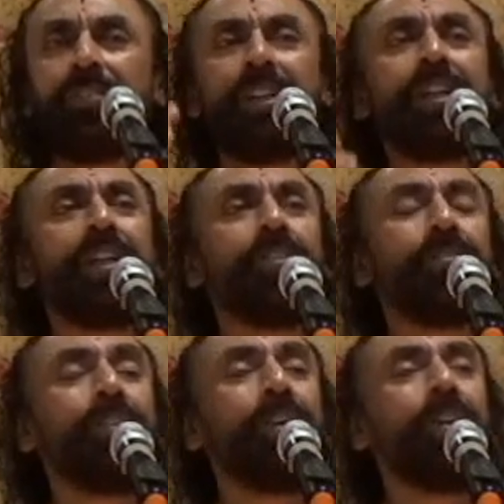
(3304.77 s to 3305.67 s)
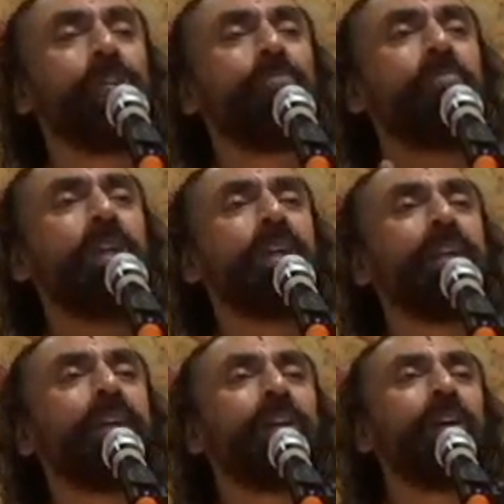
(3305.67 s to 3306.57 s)
way of
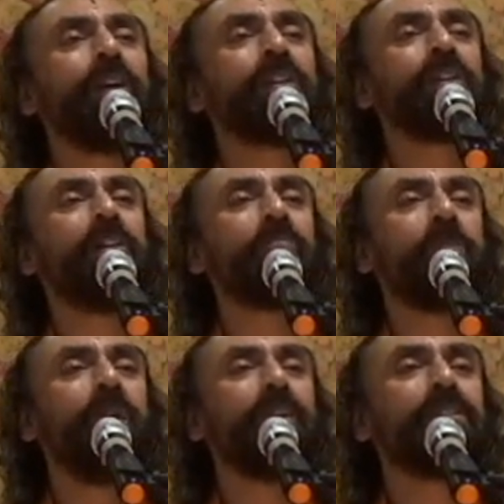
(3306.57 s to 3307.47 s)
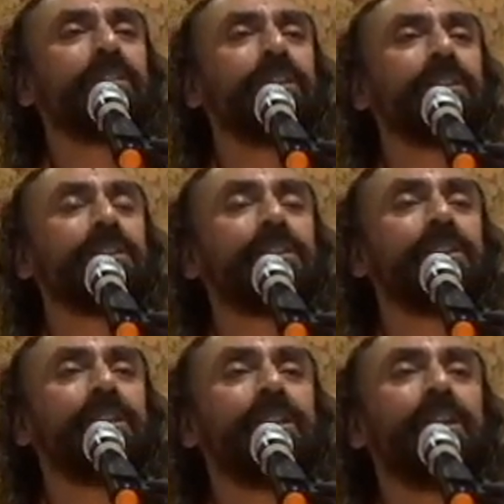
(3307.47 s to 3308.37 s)
making your subconscious
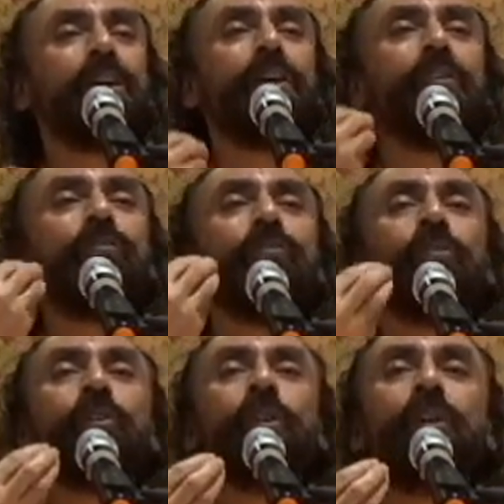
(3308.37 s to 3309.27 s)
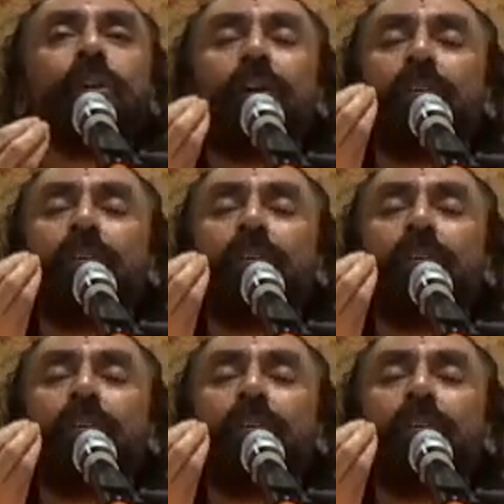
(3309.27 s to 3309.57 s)
full